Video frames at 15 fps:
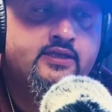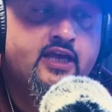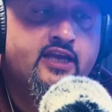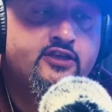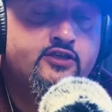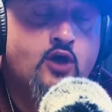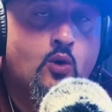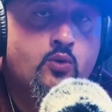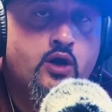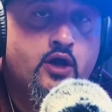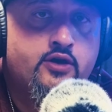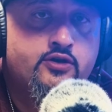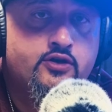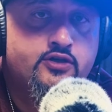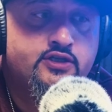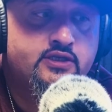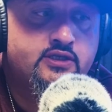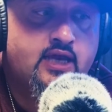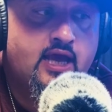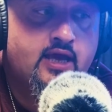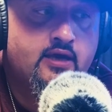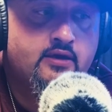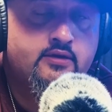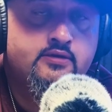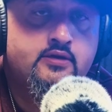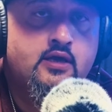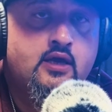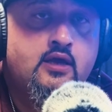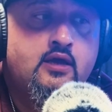They don't understand